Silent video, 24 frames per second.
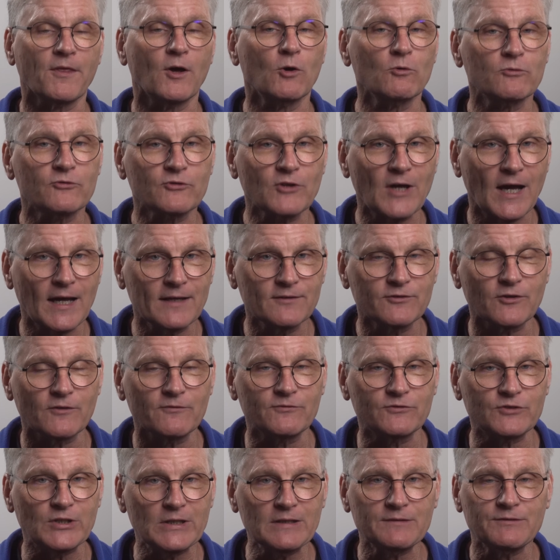Those kinds
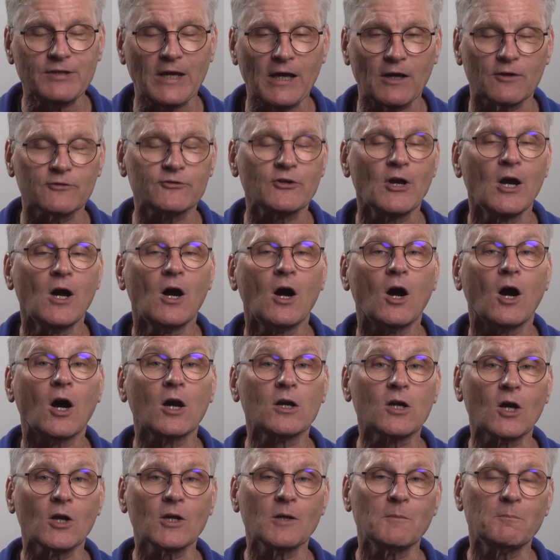of details
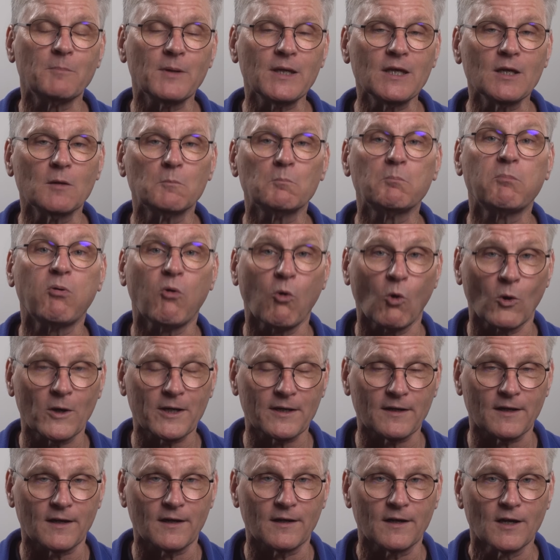are going to be
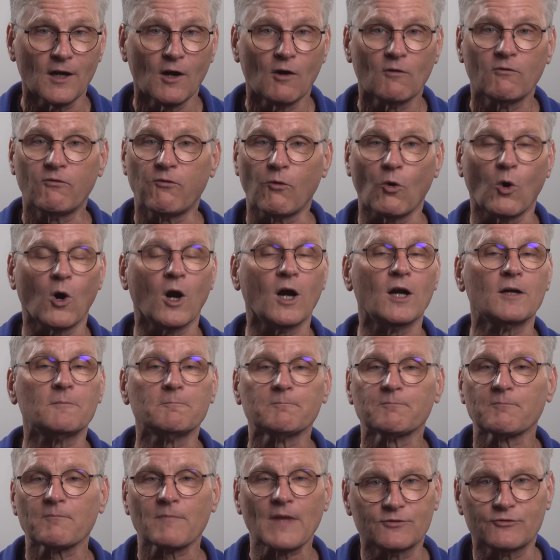important for